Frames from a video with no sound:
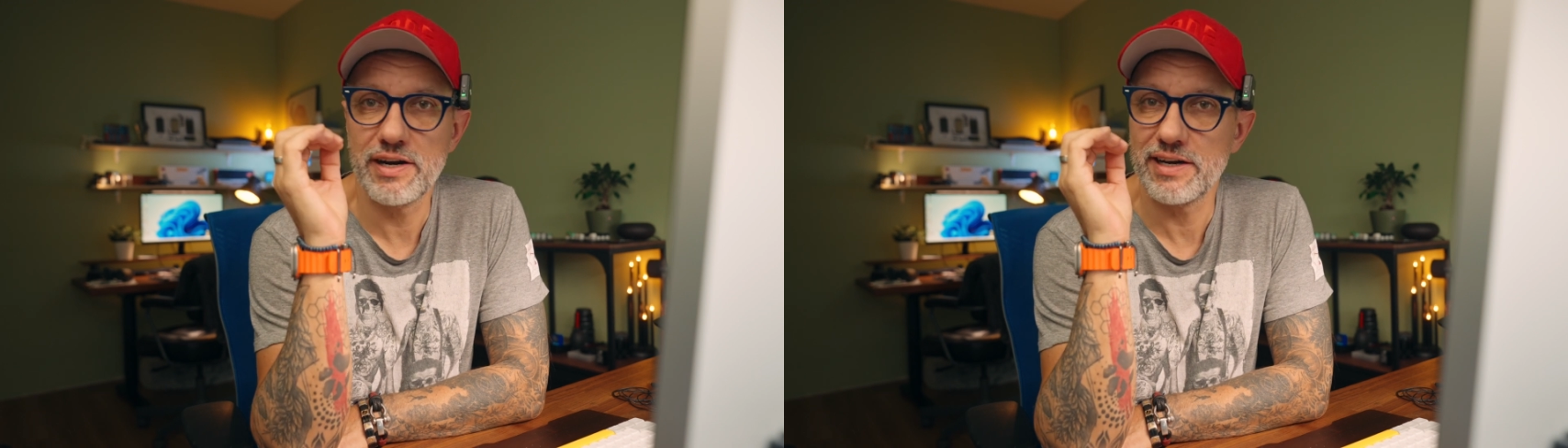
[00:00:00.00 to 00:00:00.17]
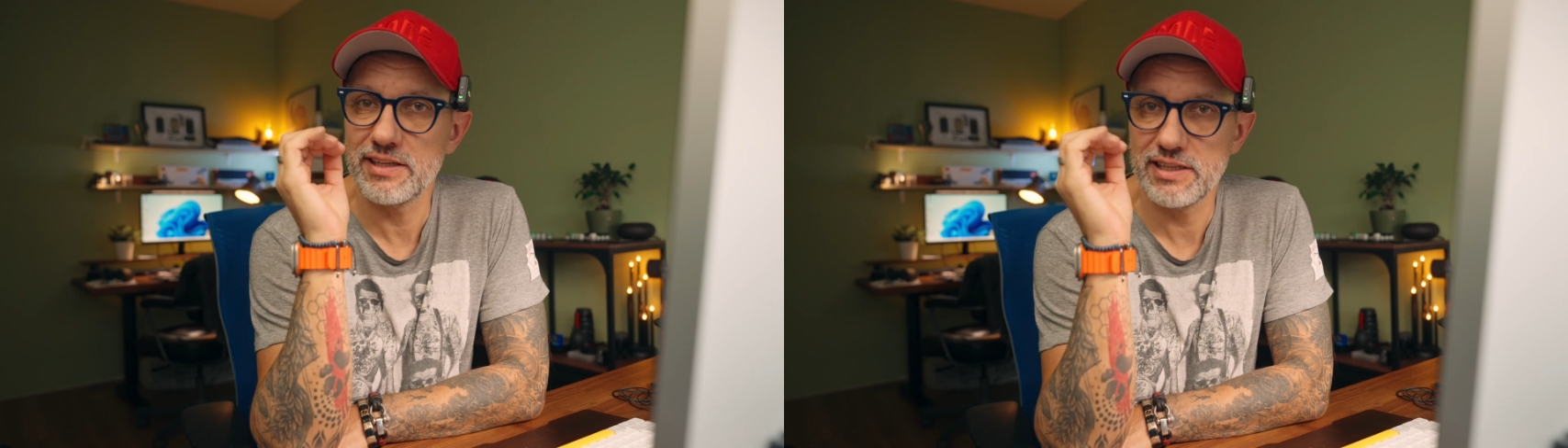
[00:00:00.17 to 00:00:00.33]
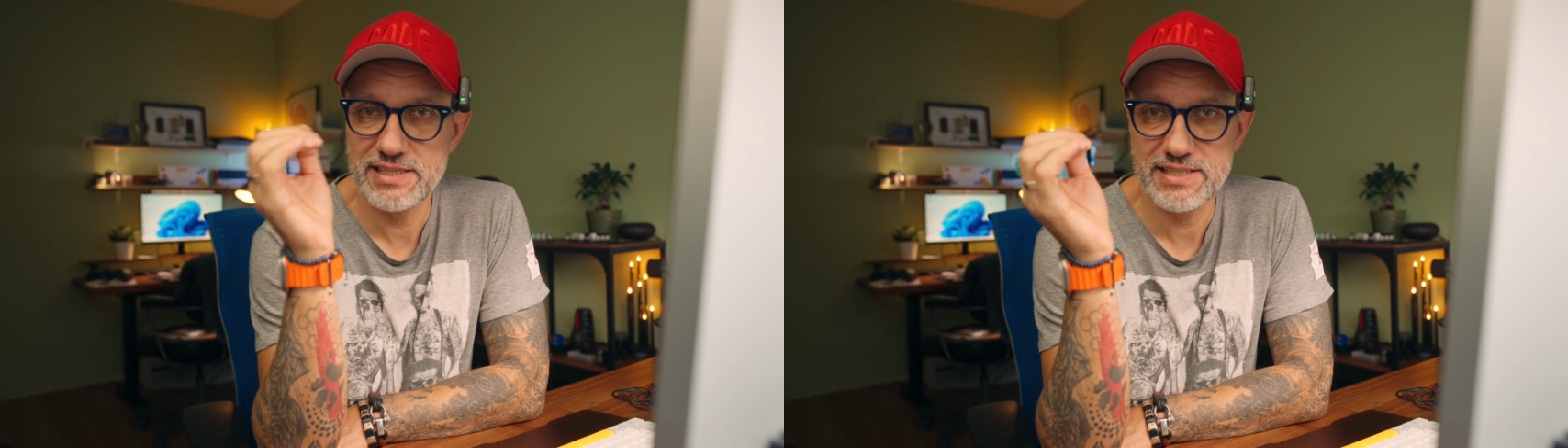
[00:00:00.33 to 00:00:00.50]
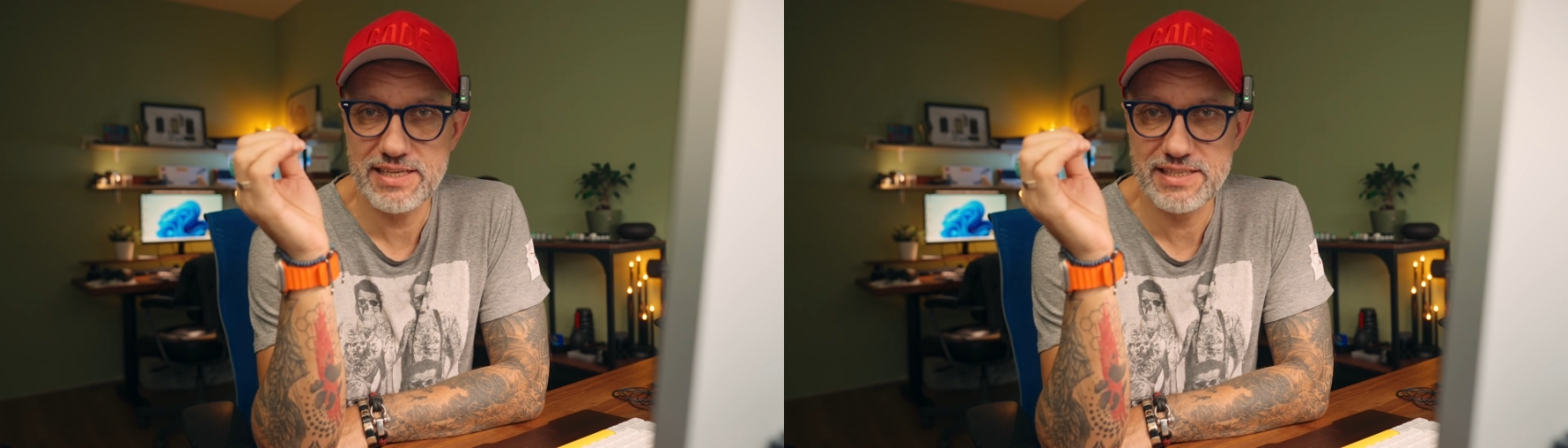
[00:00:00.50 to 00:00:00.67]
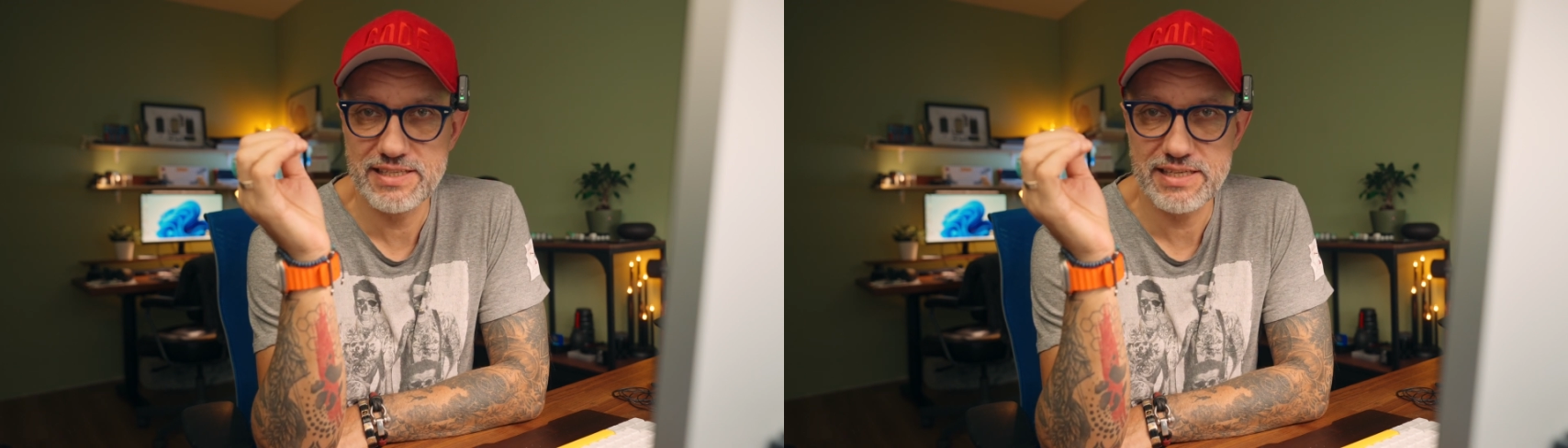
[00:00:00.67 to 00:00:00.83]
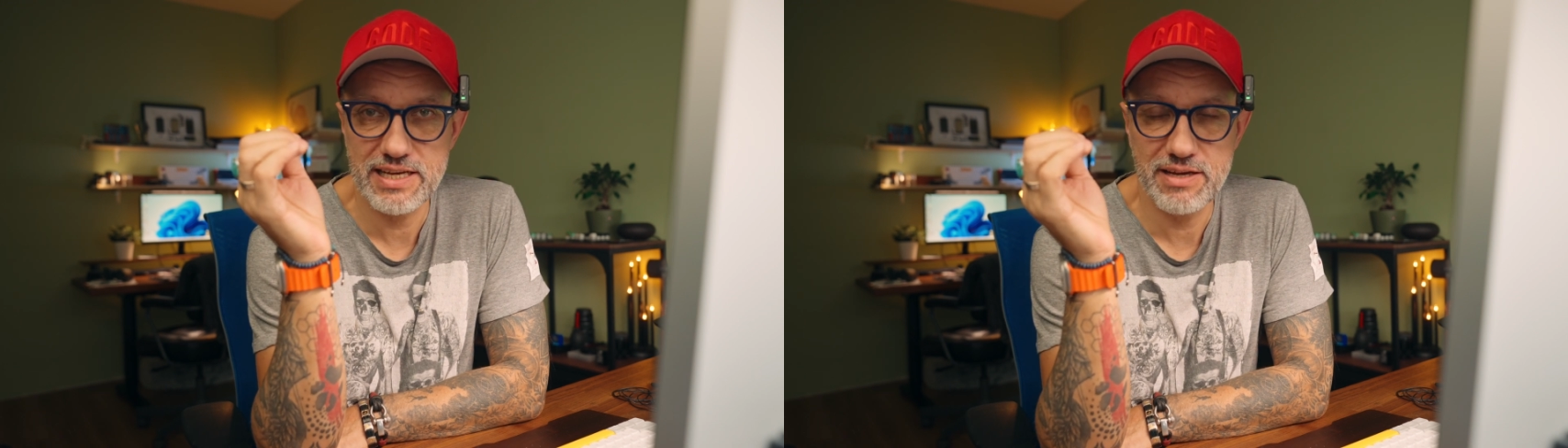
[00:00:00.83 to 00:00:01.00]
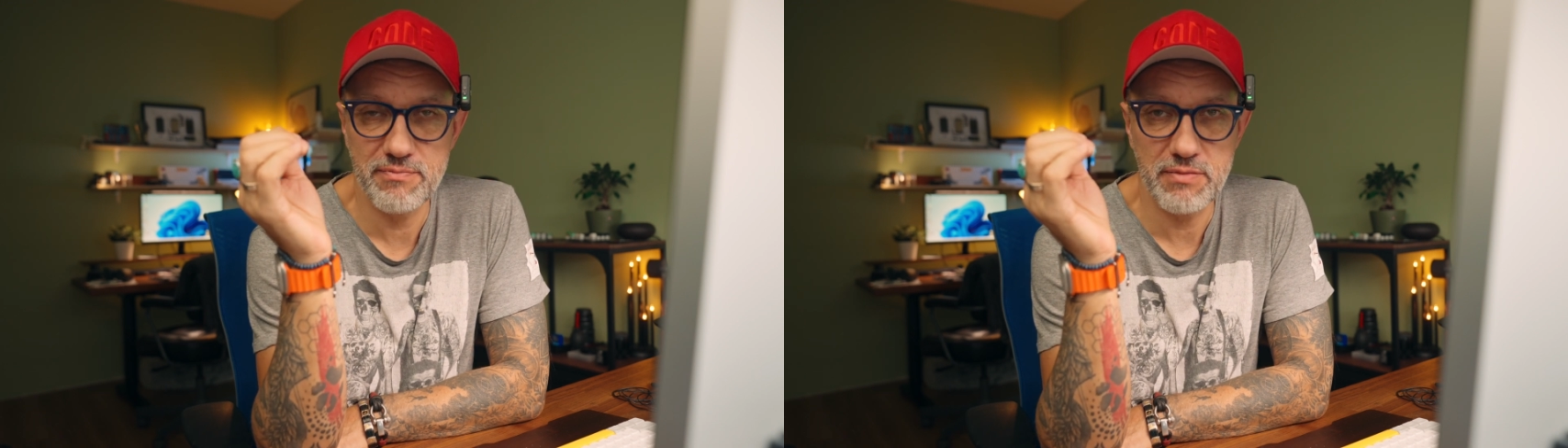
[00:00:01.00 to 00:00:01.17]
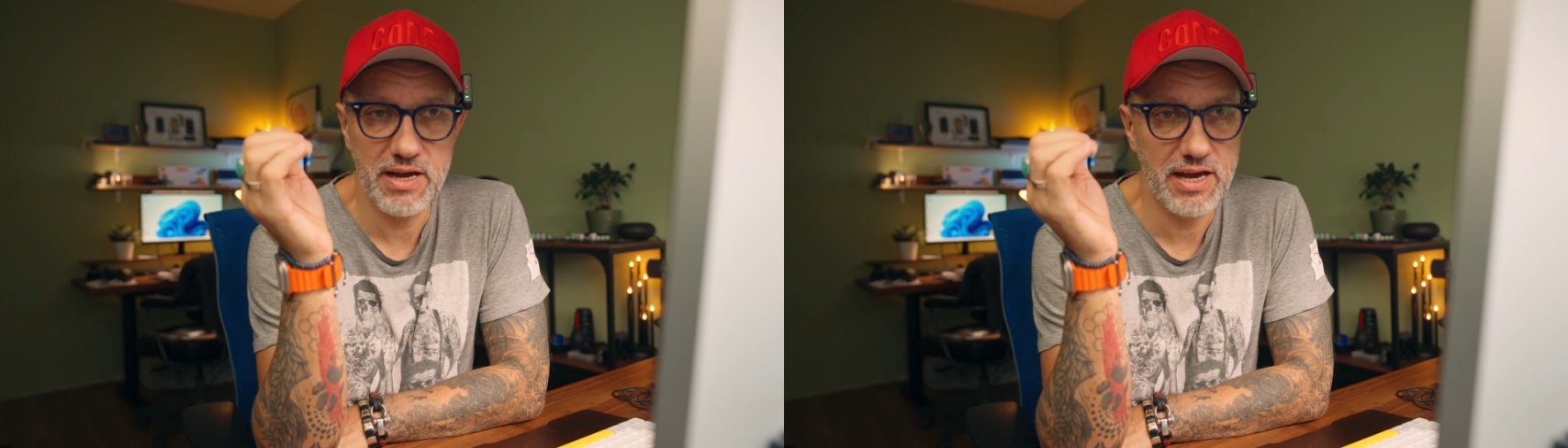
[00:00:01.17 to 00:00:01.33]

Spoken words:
released them,